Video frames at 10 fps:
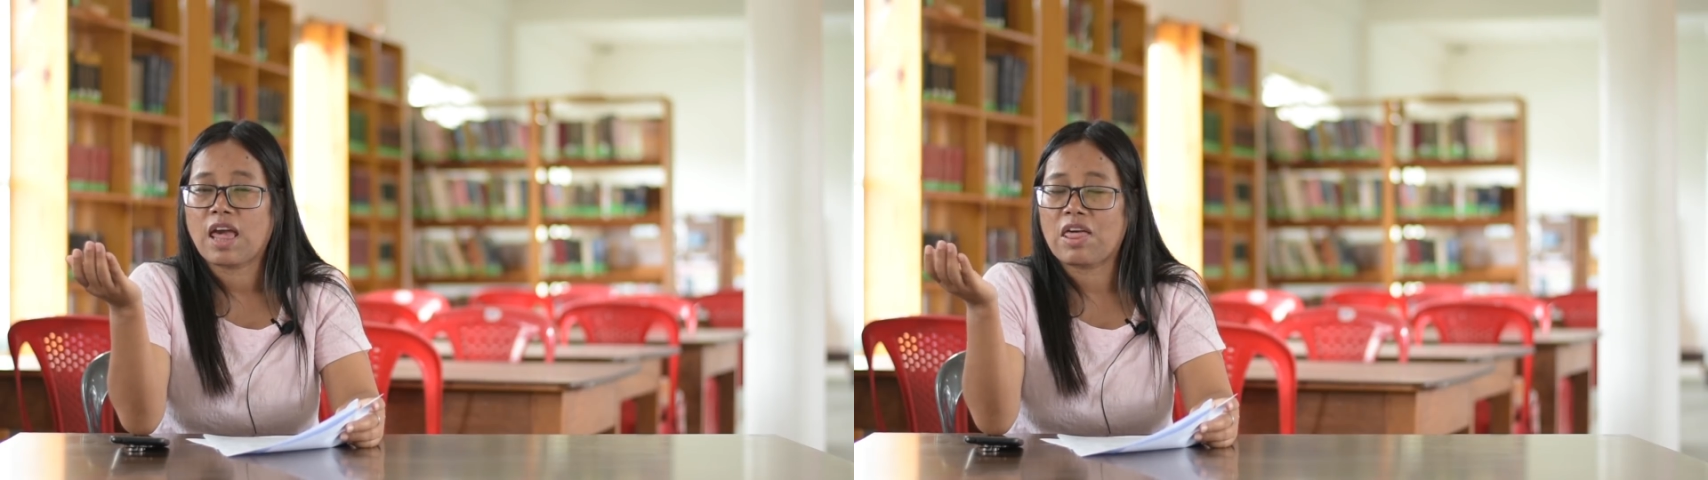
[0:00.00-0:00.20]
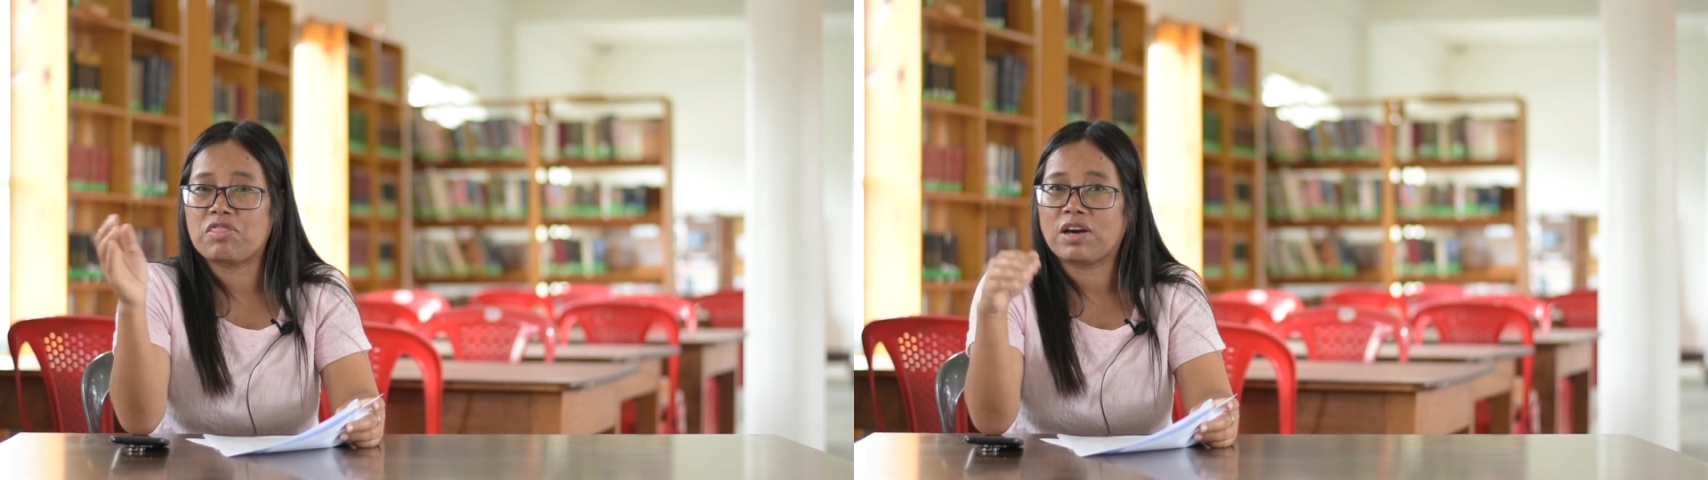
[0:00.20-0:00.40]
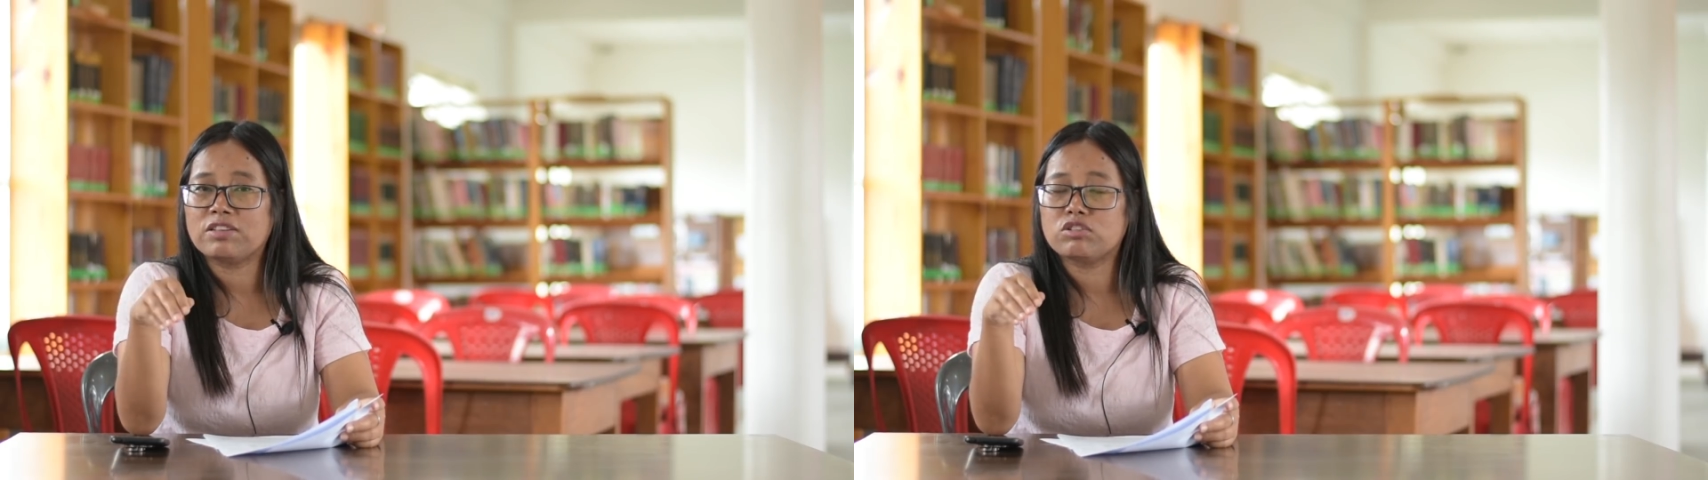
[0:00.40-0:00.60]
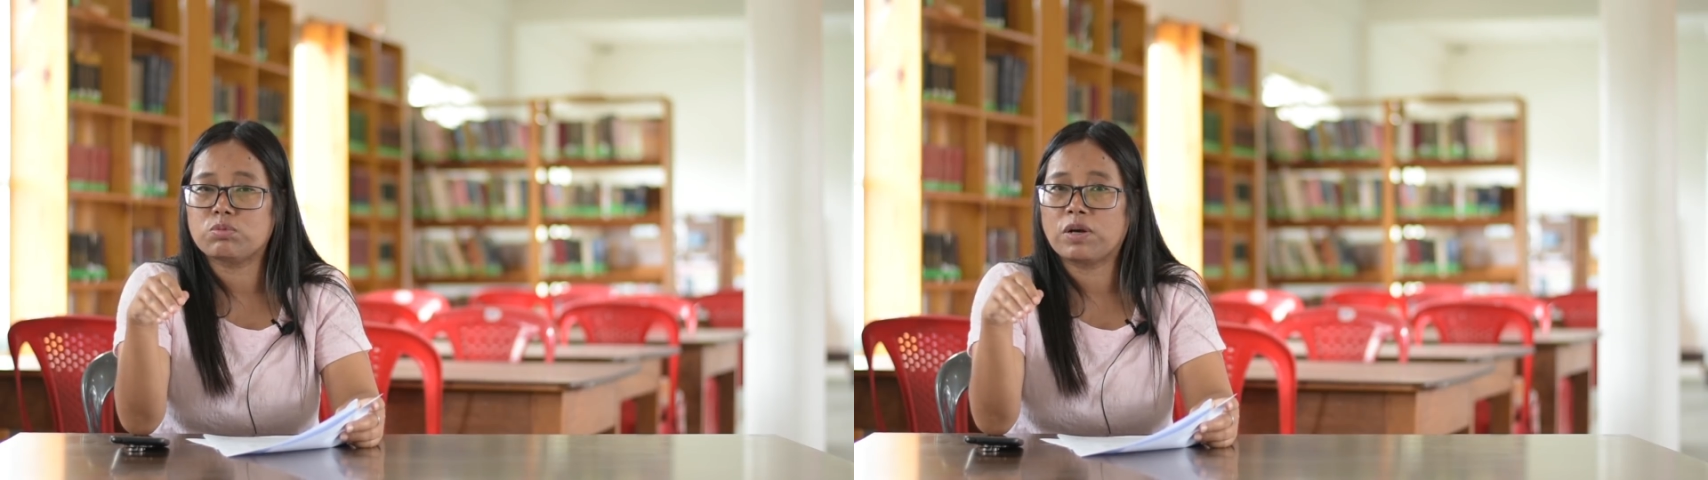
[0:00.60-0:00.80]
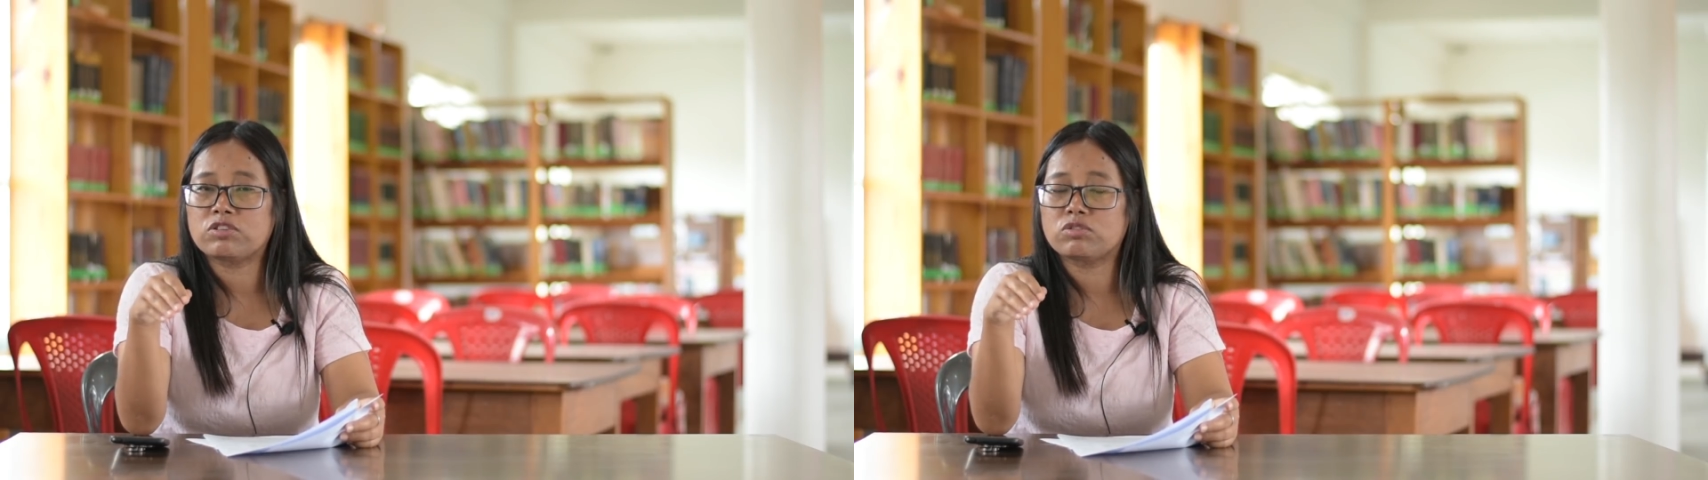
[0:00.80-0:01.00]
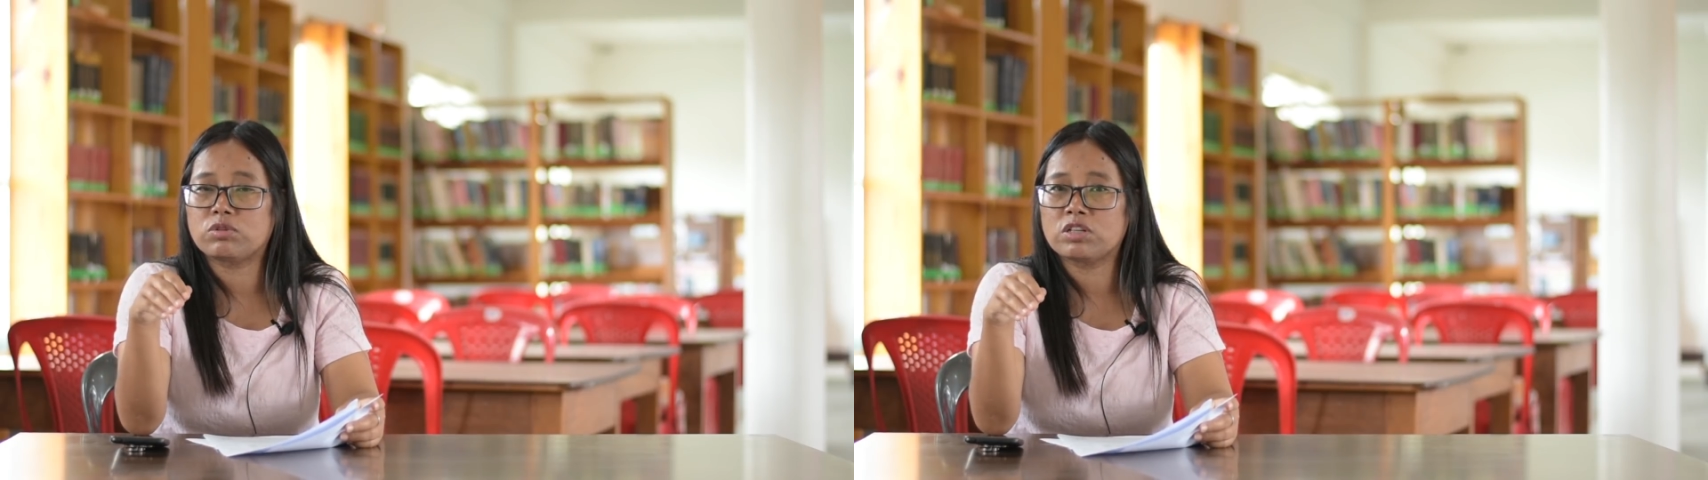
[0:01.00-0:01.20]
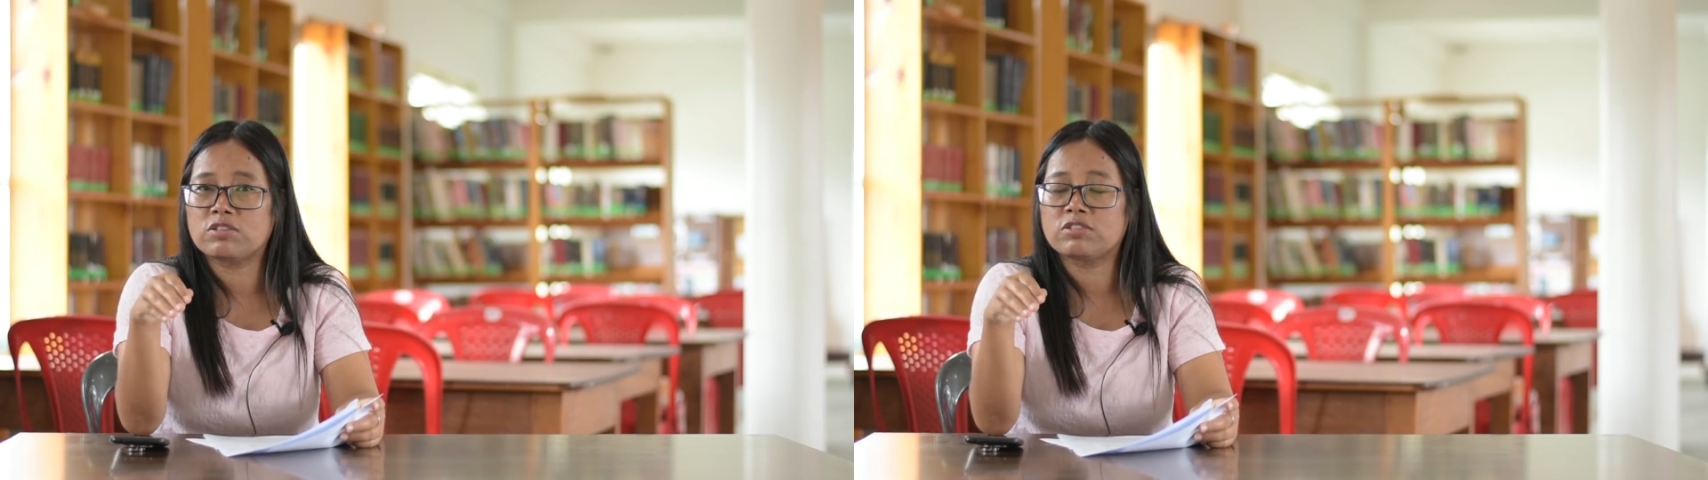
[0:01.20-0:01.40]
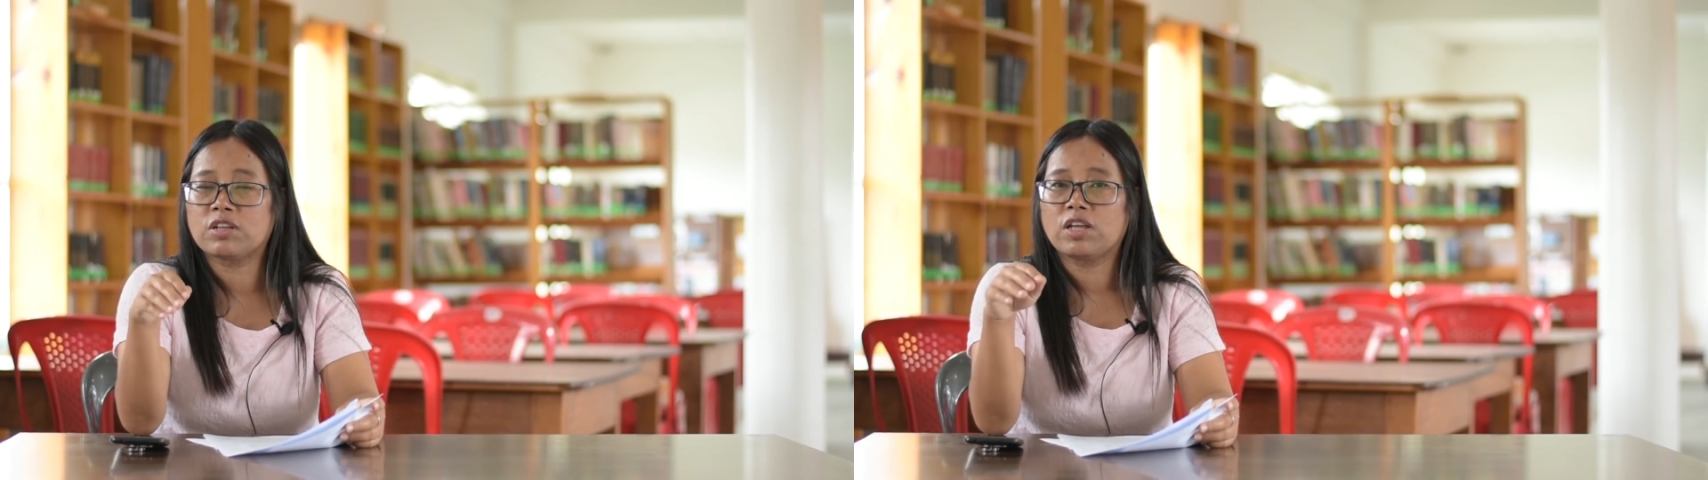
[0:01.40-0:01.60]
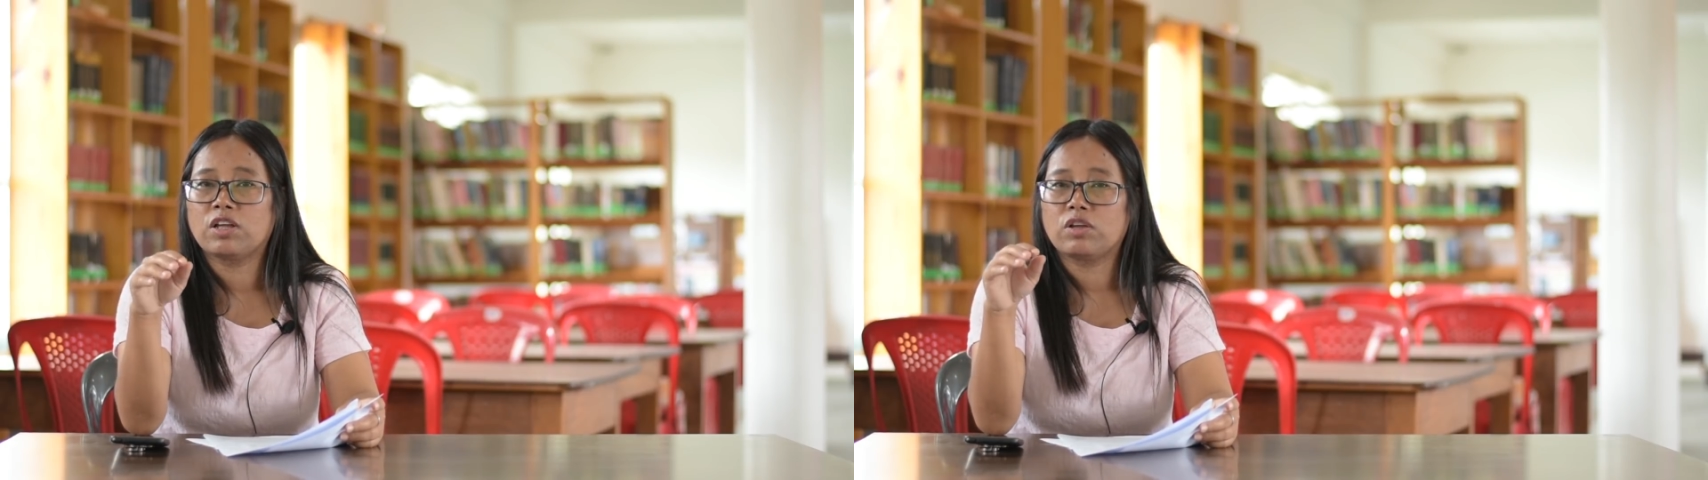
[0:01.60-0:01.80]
And that is why students,